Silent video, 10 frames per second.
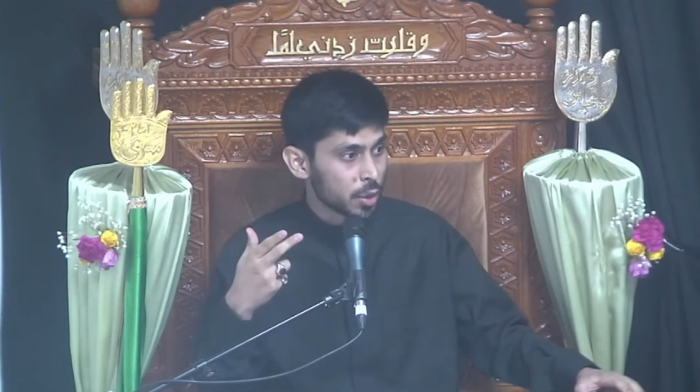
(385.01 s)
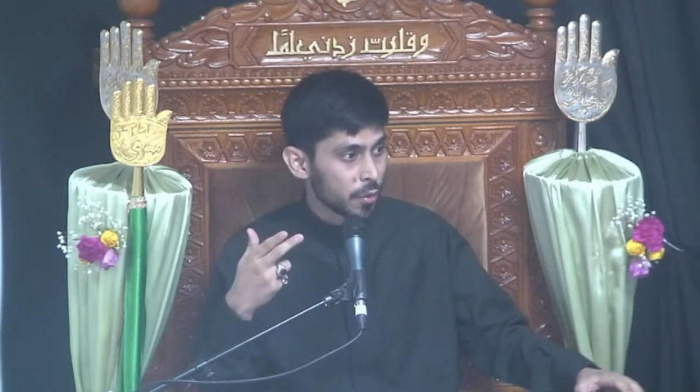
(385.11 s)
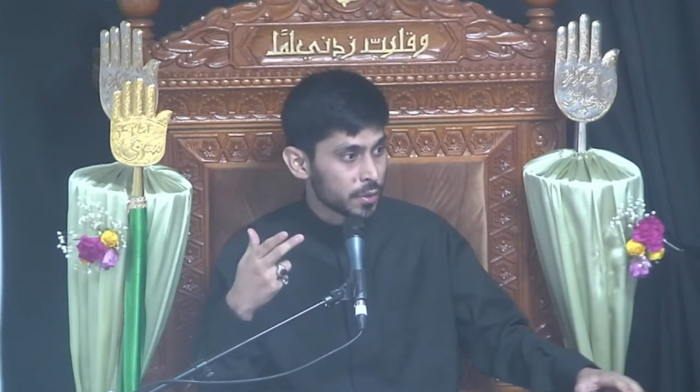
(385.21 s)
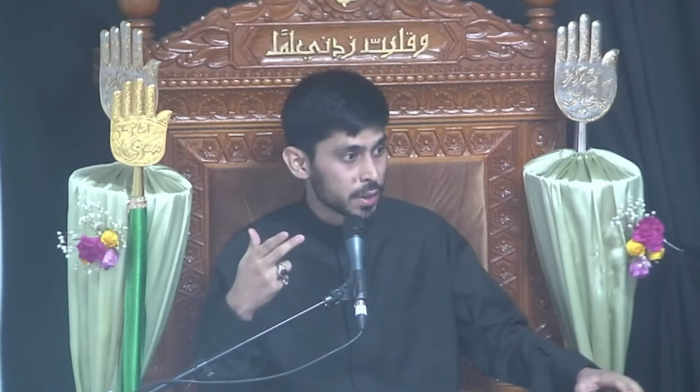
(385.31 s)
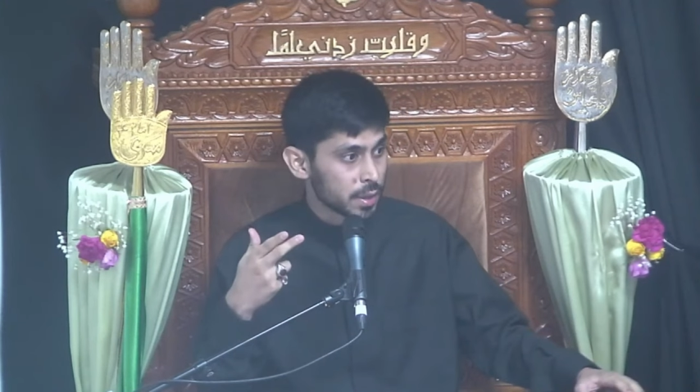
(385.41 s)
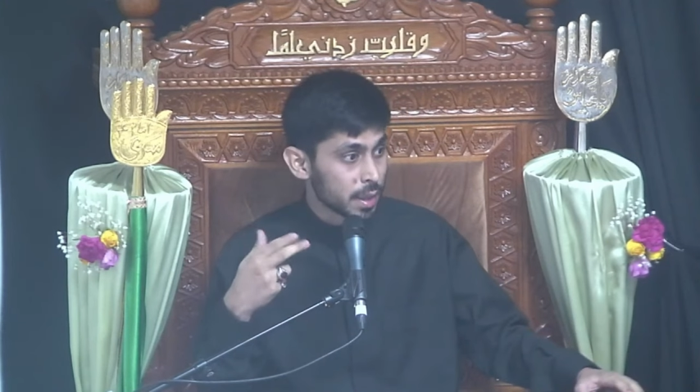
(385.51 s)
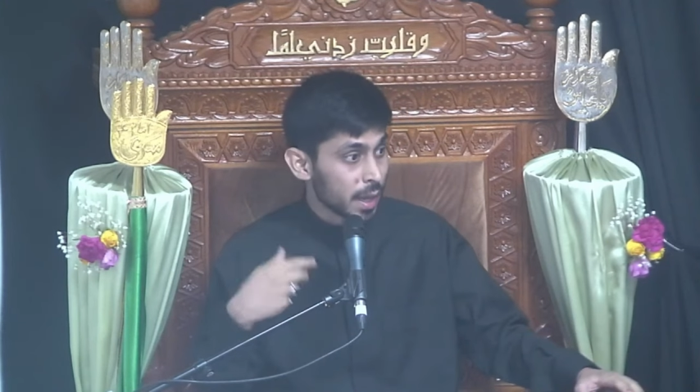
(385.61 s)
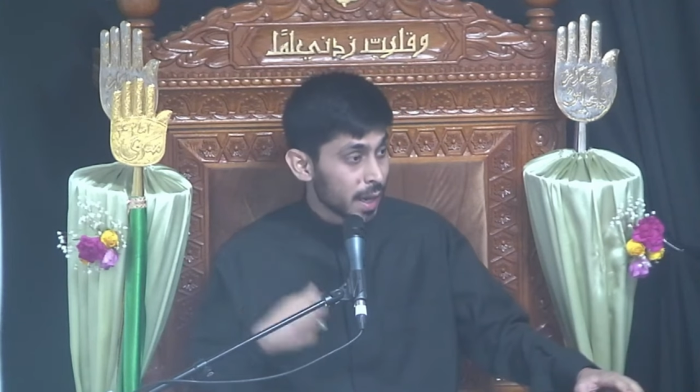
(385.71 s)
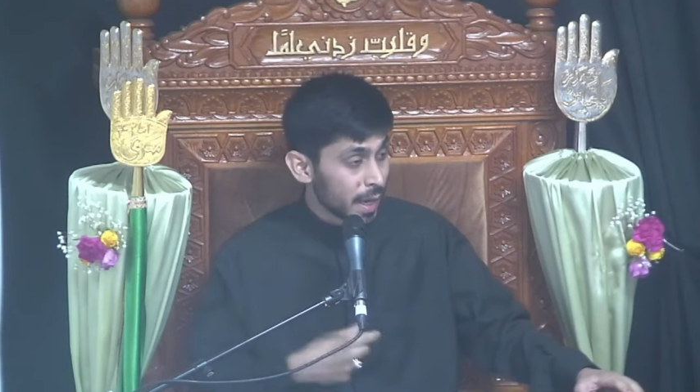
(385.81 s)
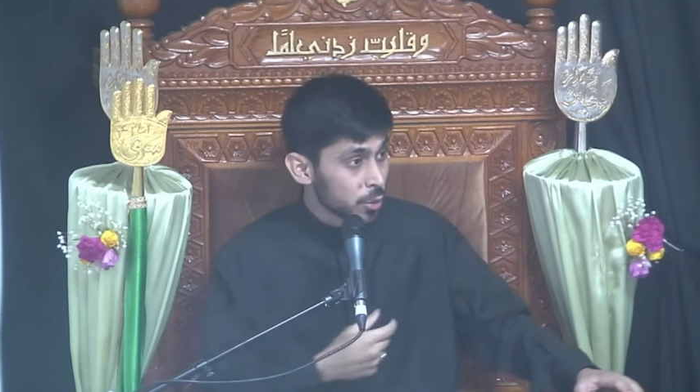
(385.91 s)
often
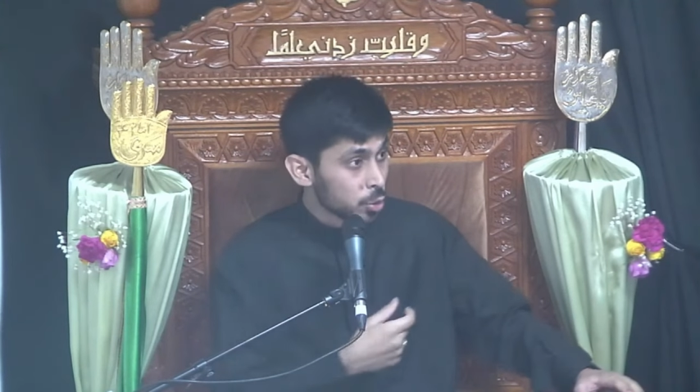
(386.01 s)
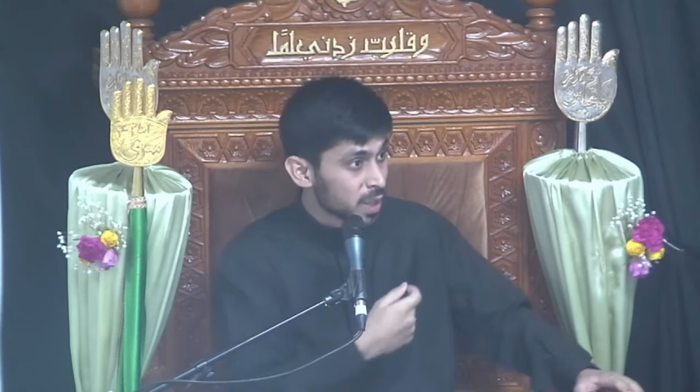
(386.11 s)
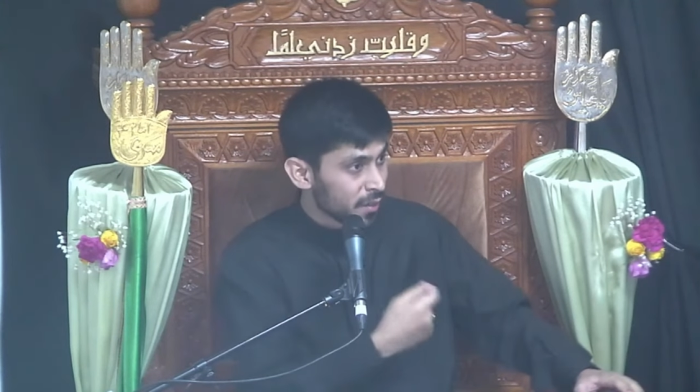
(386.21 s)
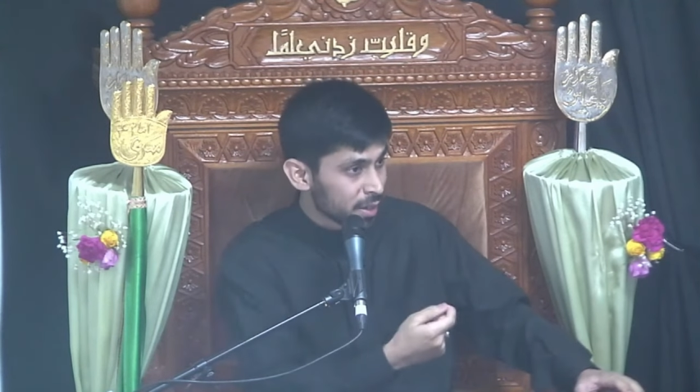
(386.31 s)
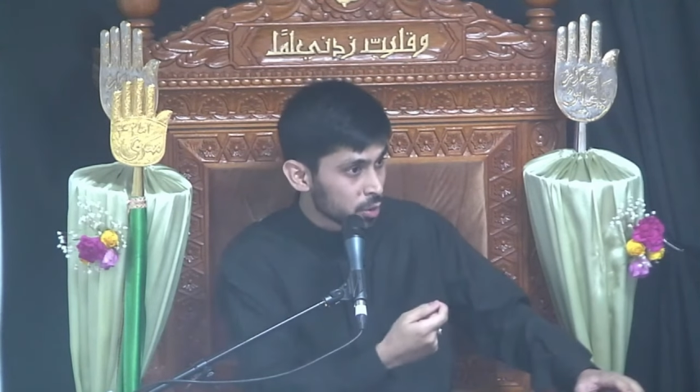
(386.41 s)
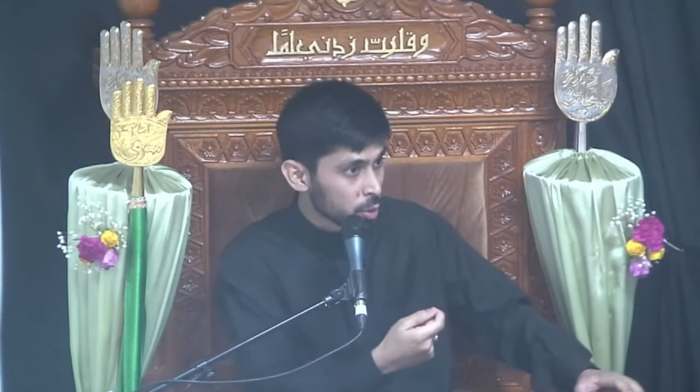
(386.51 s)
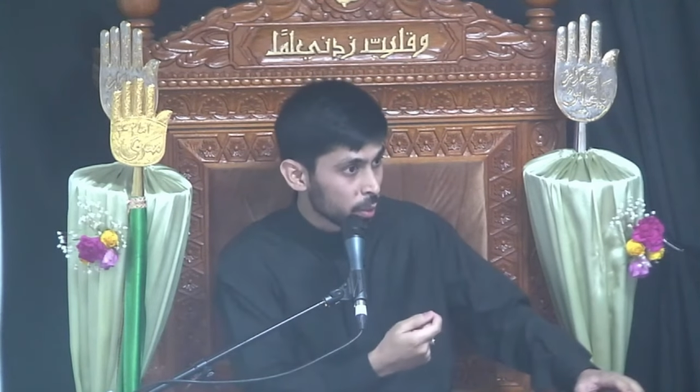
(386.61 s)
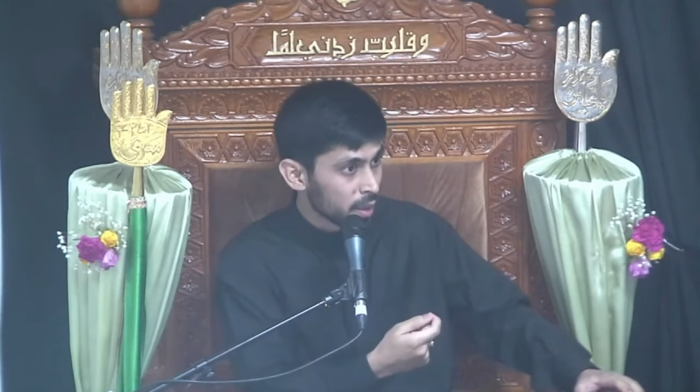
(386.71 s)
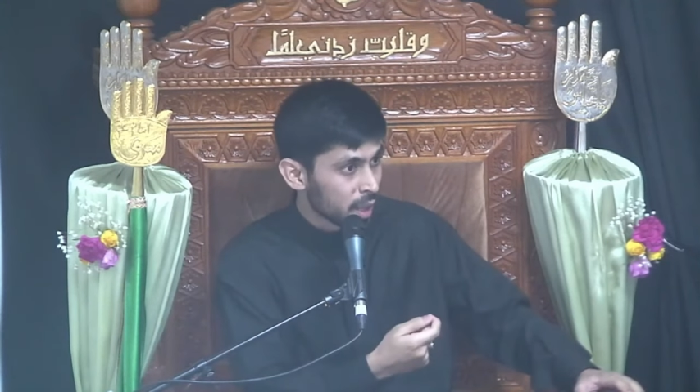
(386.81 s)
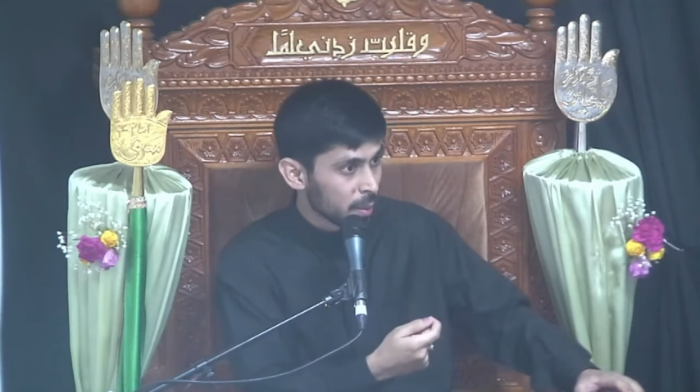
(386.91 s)
and do tawassul
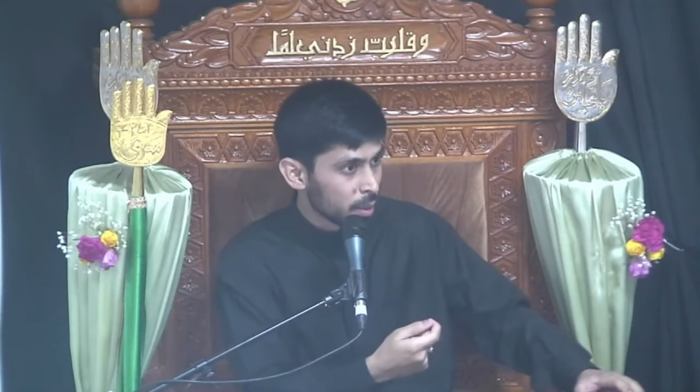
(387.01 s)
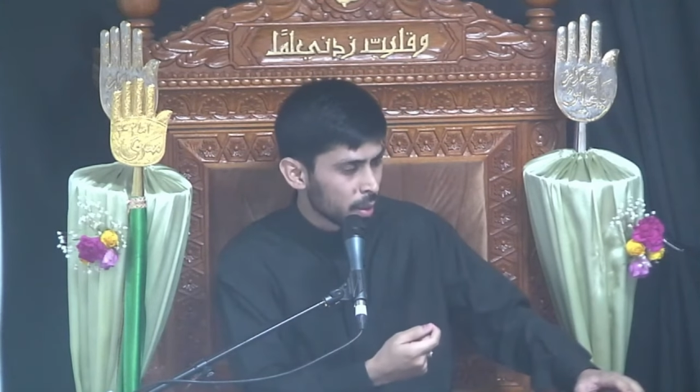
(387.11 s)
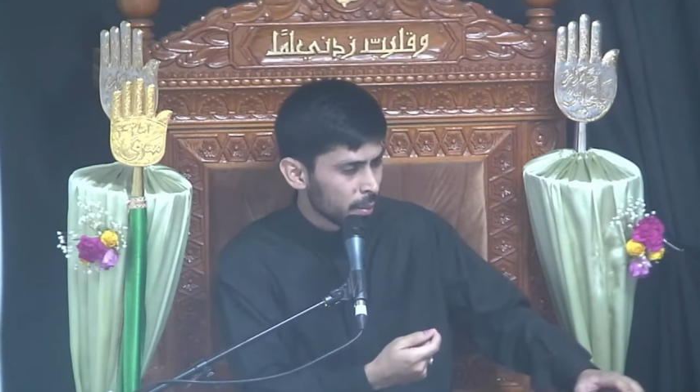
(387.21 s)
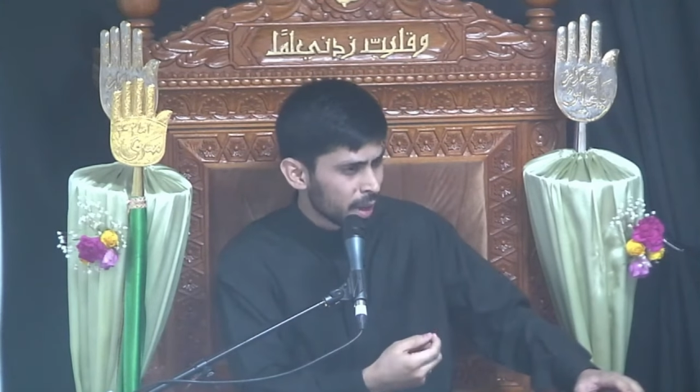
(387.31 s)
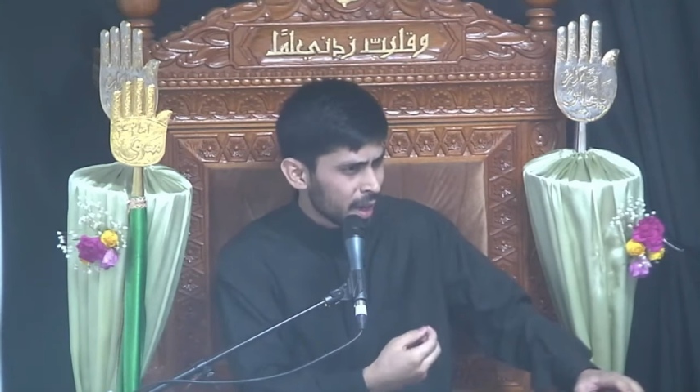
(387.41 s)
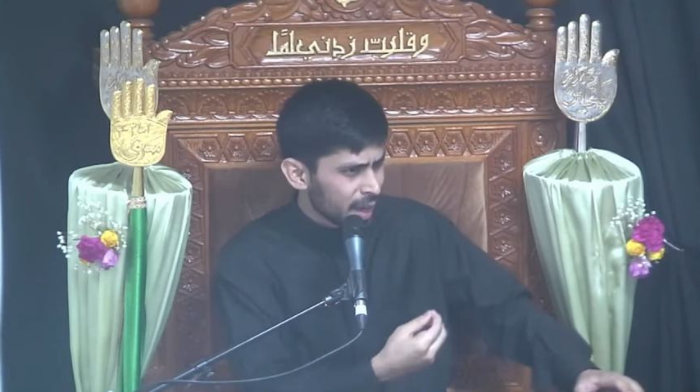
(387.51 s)
with the Imam.